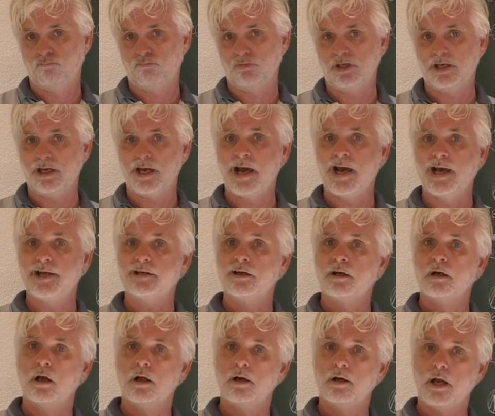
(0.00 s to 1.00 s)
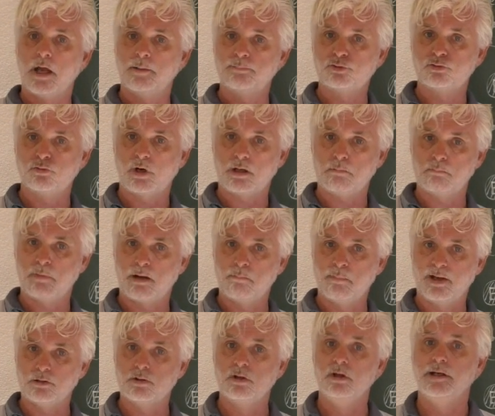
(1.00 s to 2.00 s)
They add another abstract
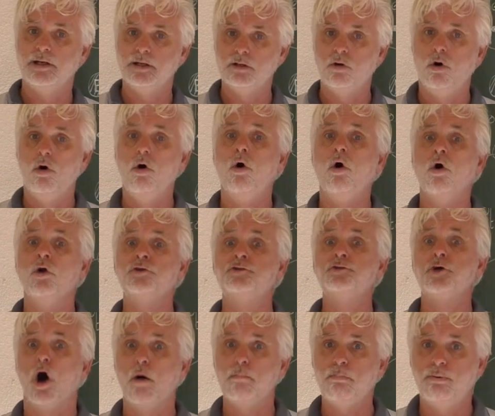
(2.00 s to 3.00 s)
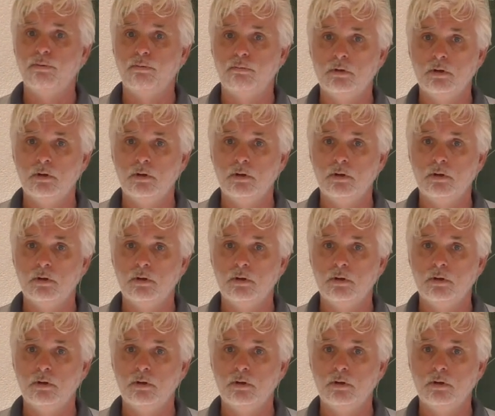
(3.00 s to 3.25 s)
mathematical layer on top